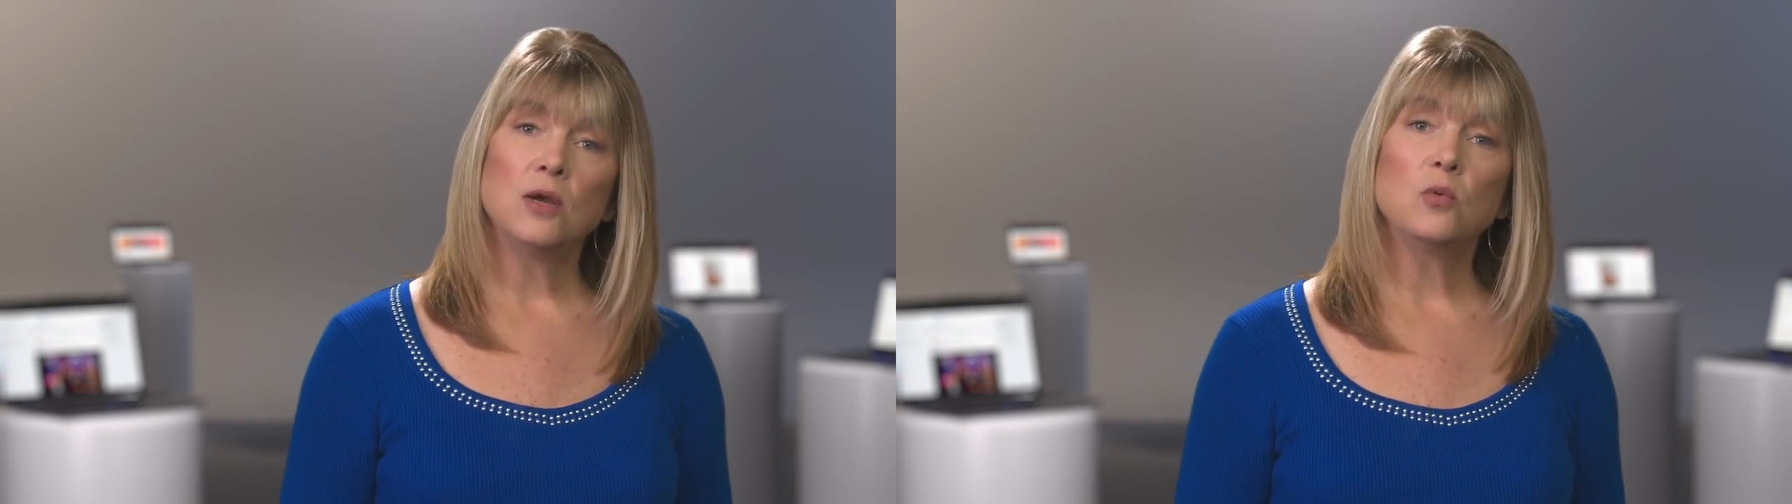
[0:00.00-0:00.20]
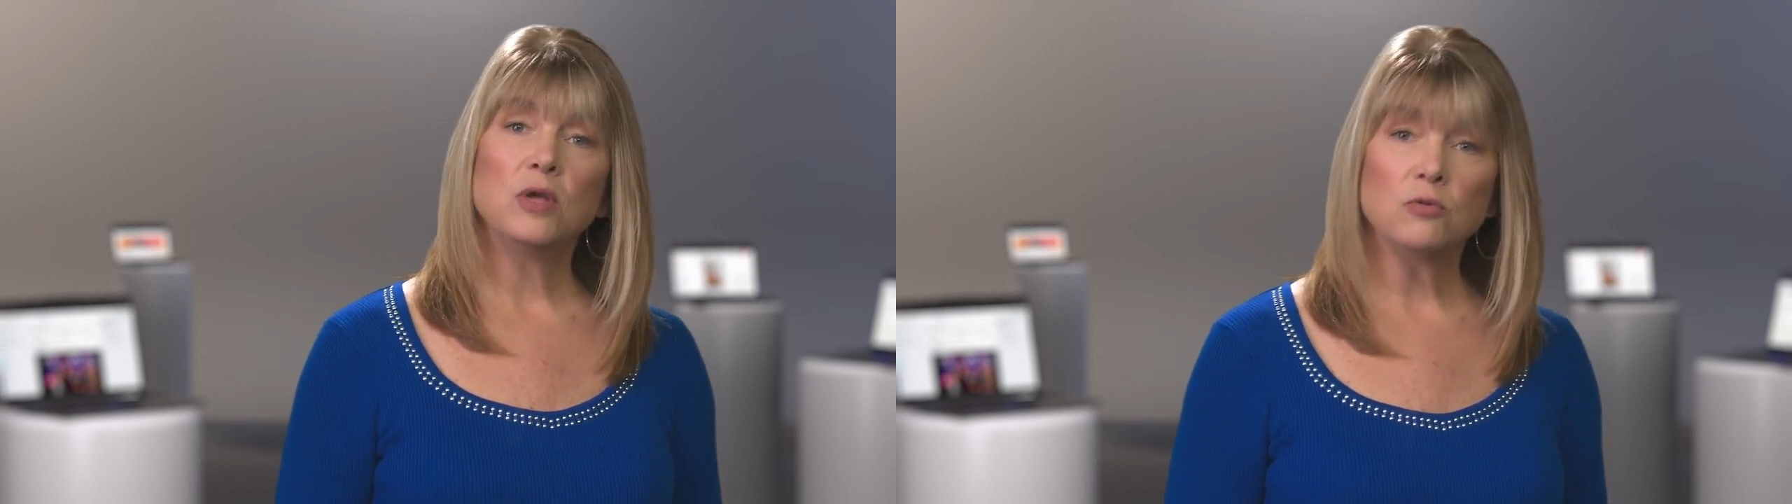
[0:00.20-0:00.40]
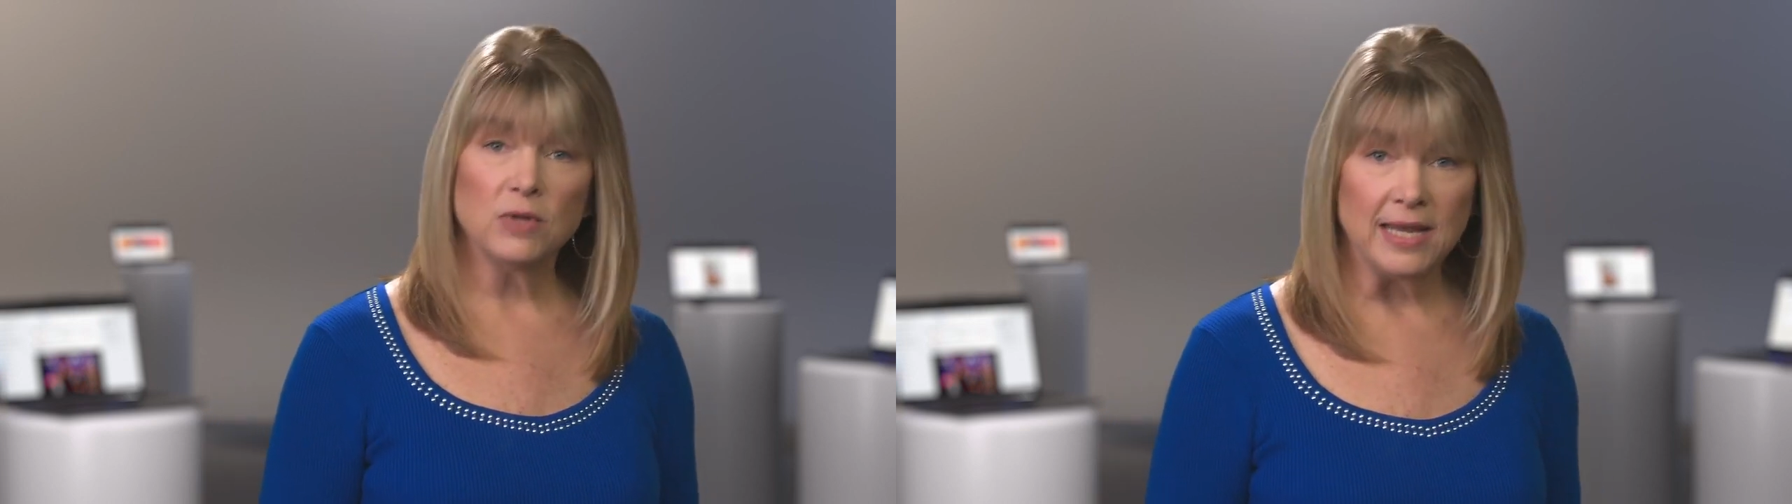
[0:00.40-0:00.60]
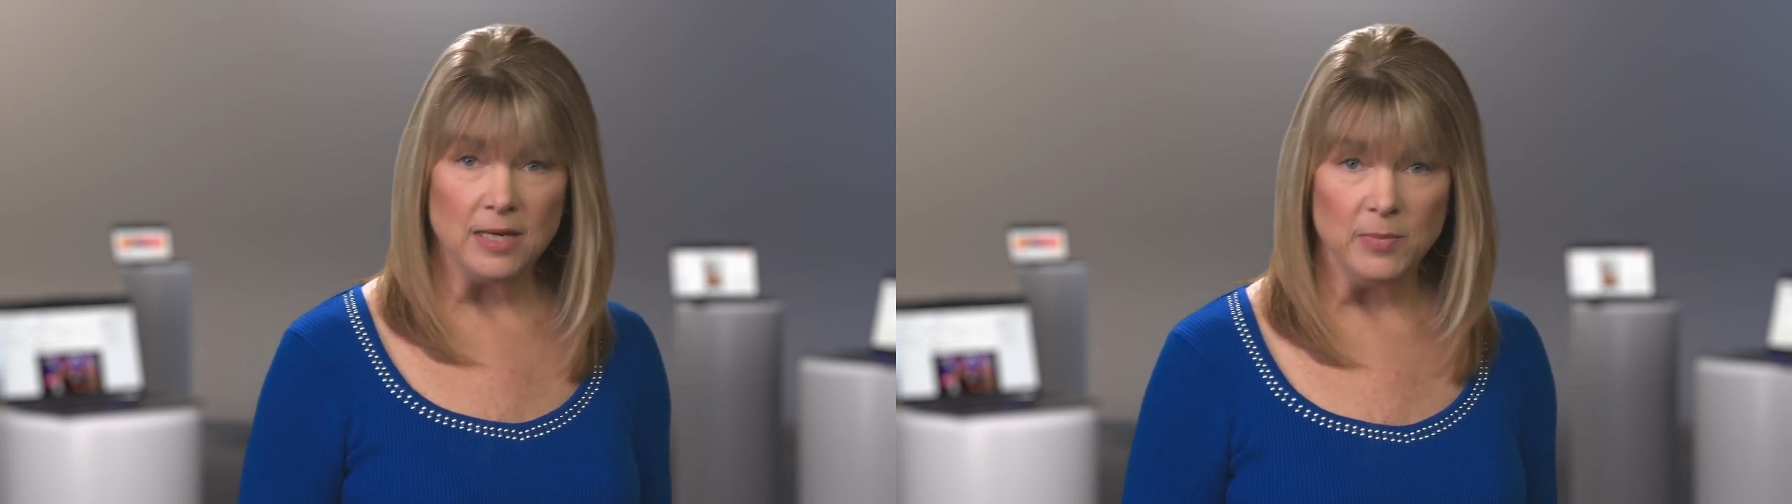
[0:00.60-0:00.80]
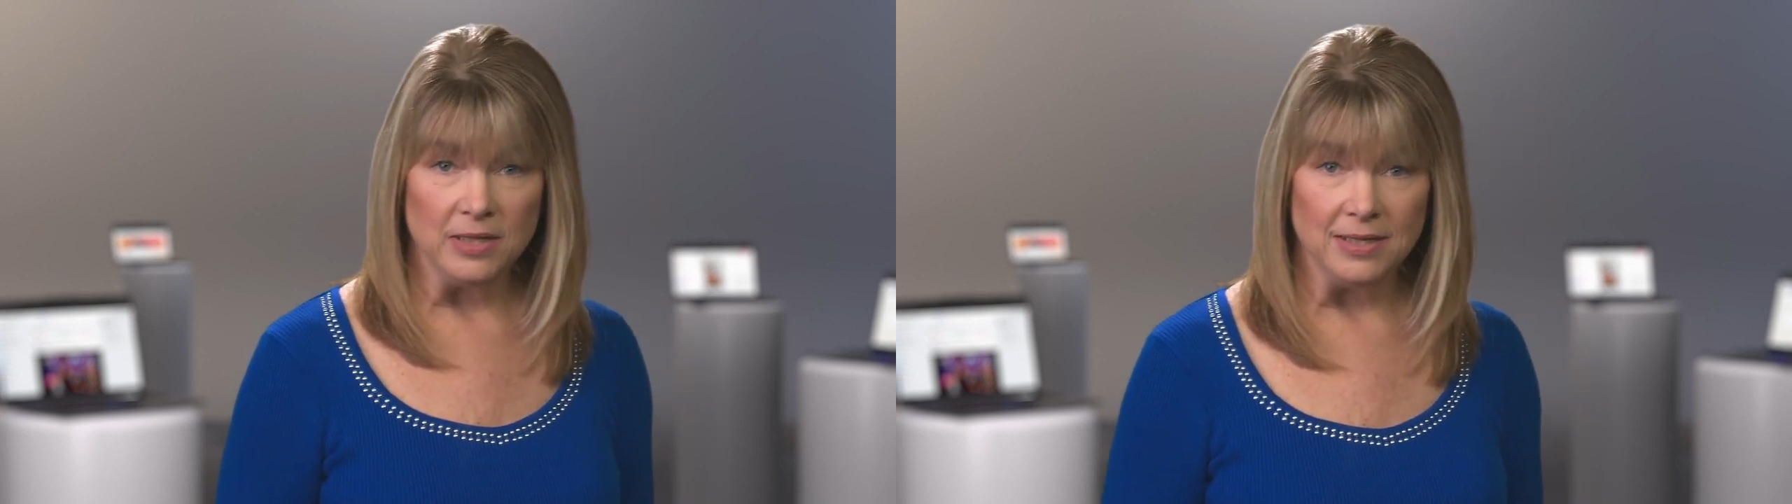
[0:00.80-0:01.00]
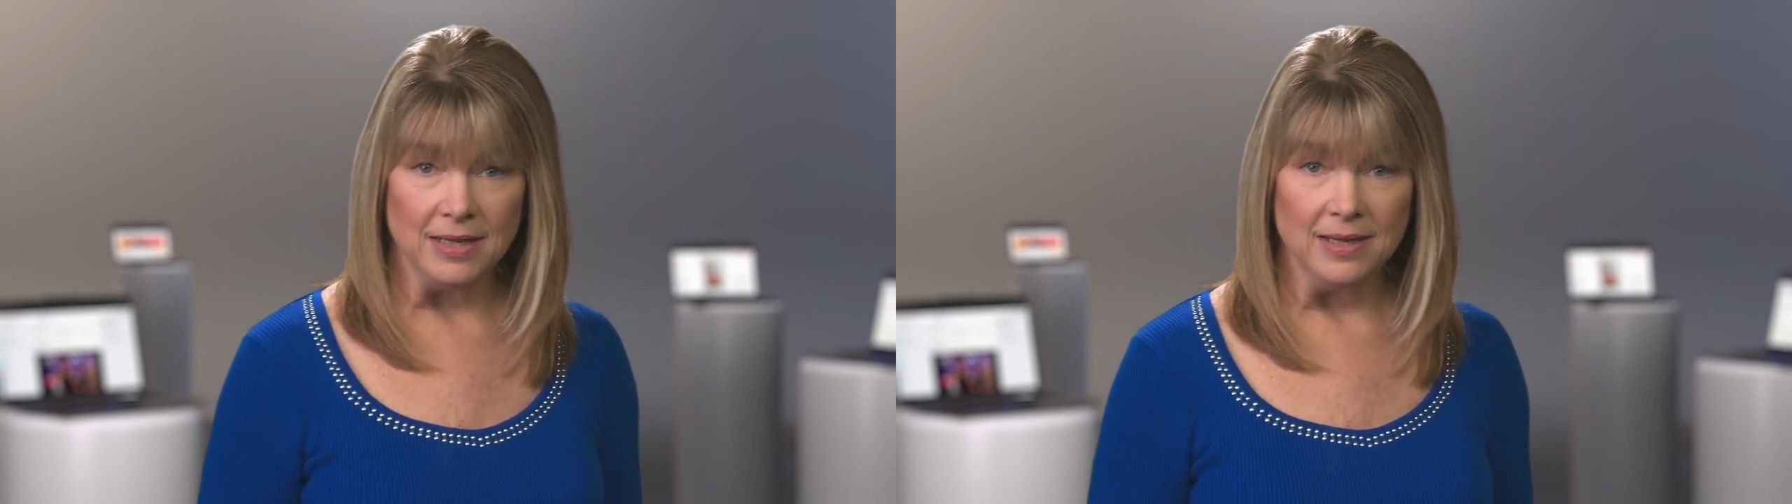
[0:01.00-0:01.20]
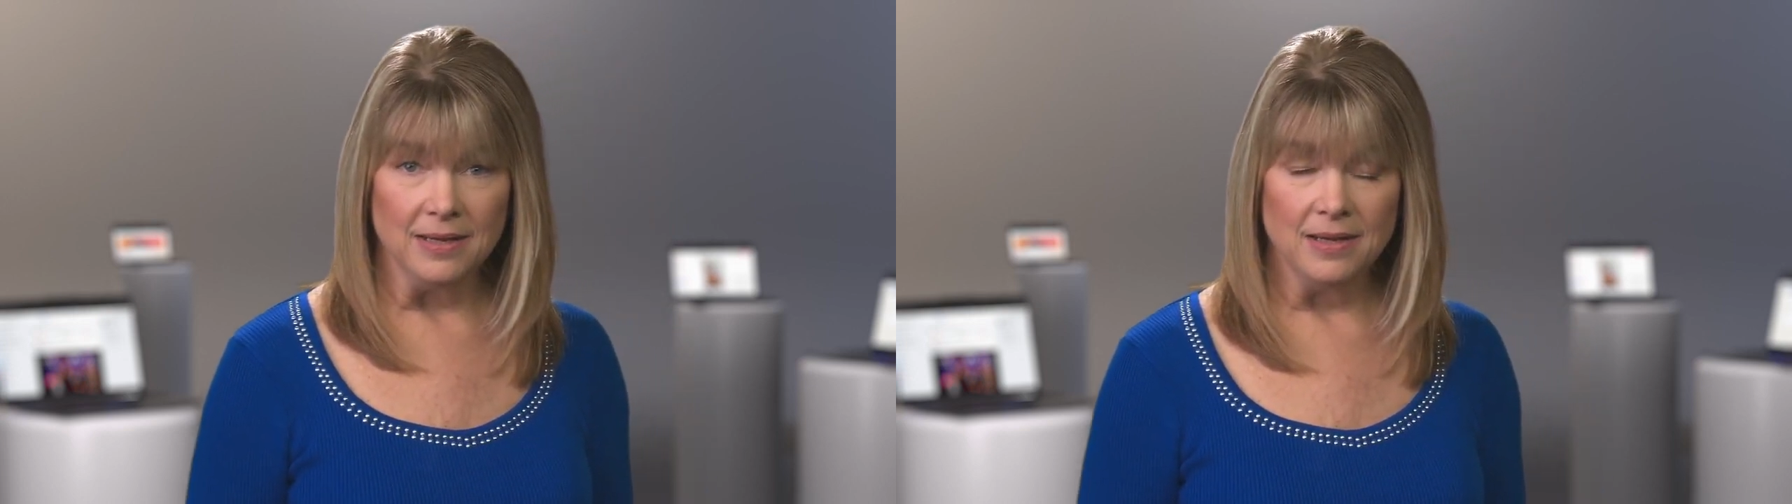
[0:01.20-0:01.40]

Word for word: with relatability.